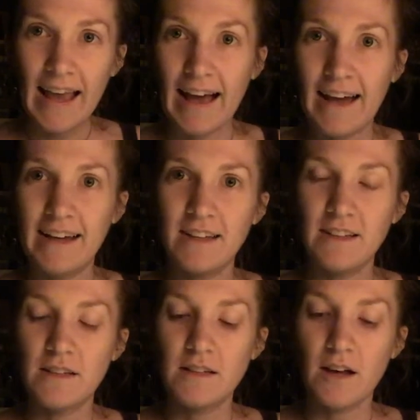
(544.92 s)

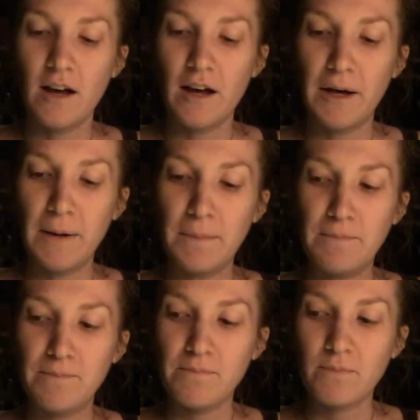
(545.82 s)
And
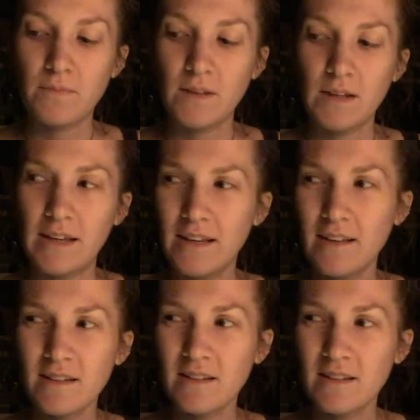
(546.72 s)
um, he